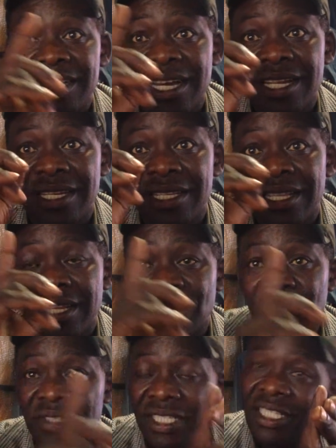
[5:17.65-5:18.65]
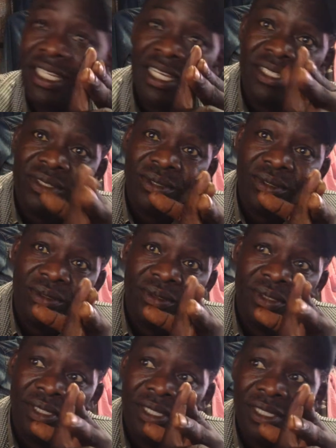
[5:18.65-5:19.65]
and the Nairobi City Council.
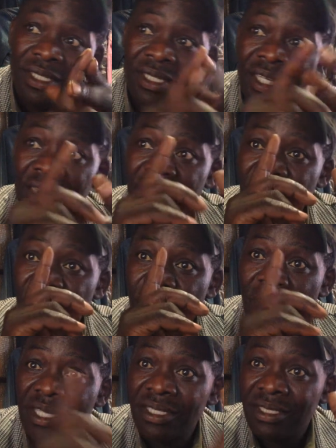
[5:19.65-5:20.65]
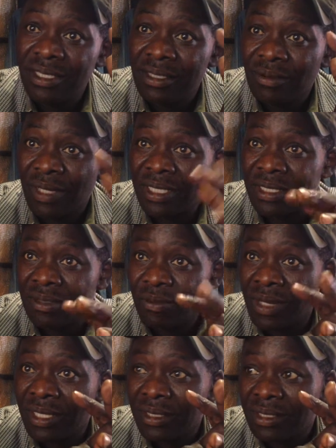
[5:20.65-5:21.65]
And if you want, once,
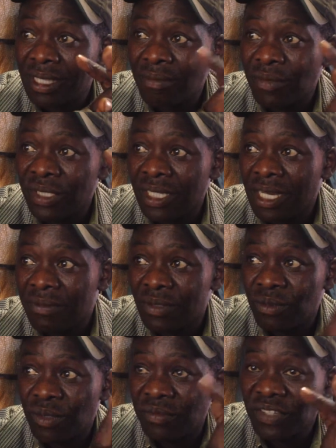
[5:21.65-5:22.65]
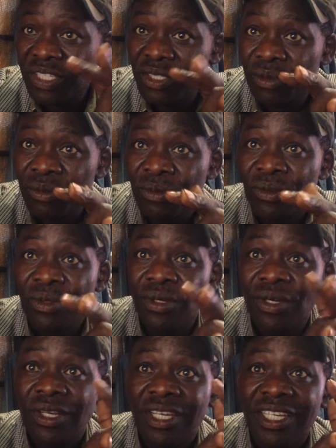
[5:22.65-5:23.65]
once somebody comes to evict you,
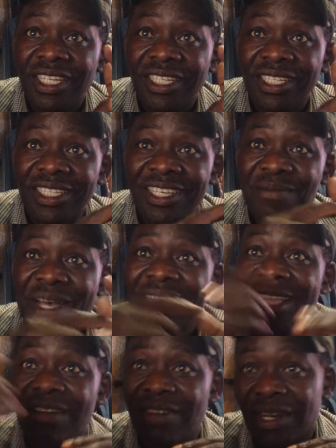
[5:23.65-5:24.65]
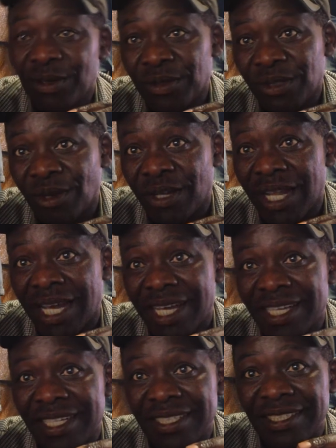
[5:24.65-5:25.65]
you must have a court order.
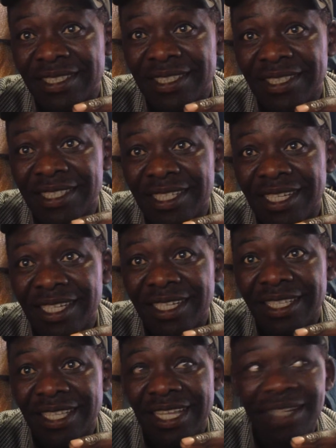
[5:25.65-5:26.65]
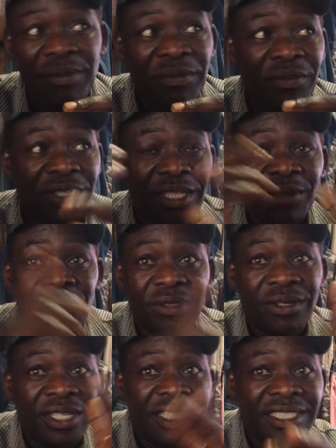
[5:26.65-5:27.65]
And before the court
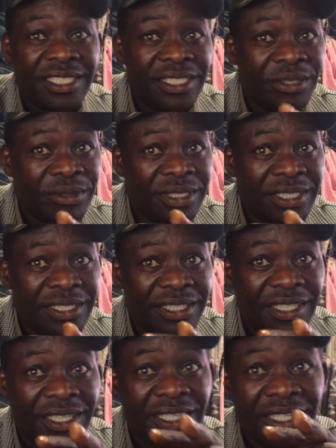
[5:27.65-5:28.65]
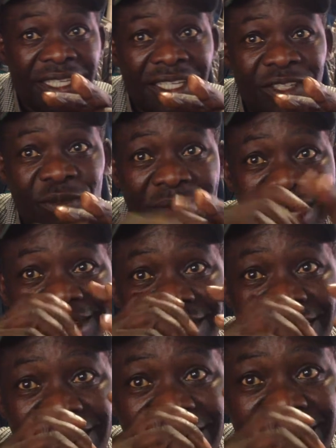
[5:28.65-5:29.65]
order is issued, you
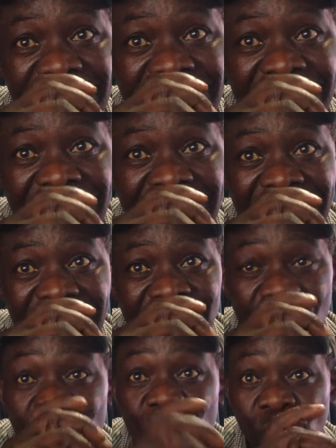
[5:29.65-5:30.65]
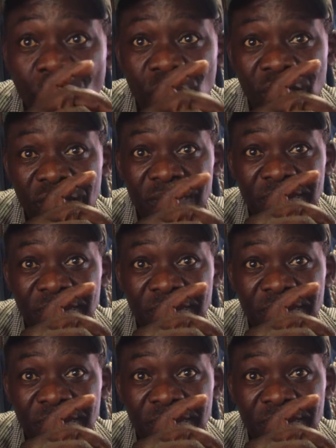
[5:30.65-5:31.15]
must go to court.